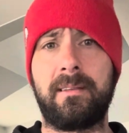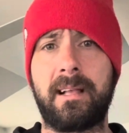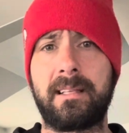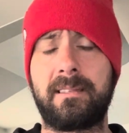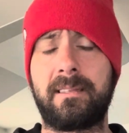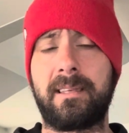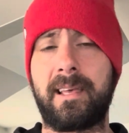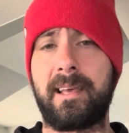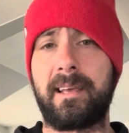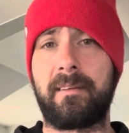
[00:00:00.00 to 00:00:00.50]

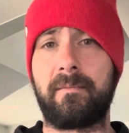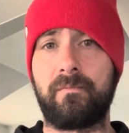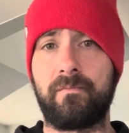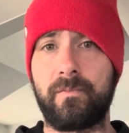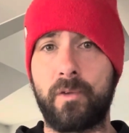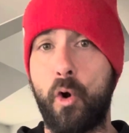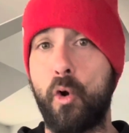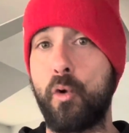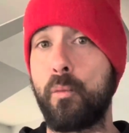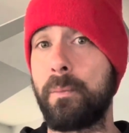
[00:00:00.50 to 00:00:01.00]
That's like
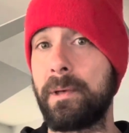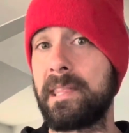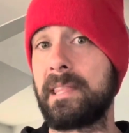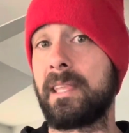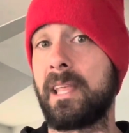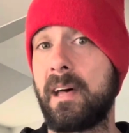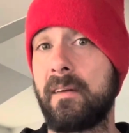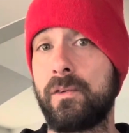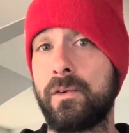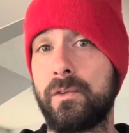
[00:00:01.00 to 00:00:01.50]
open
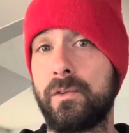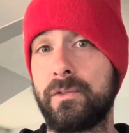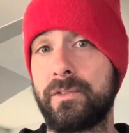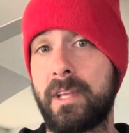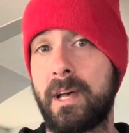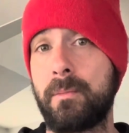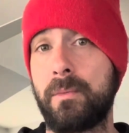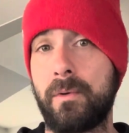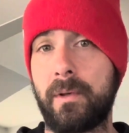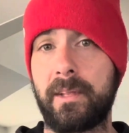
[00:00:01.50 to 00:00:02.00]
level
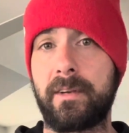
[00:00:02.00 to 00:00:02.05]
double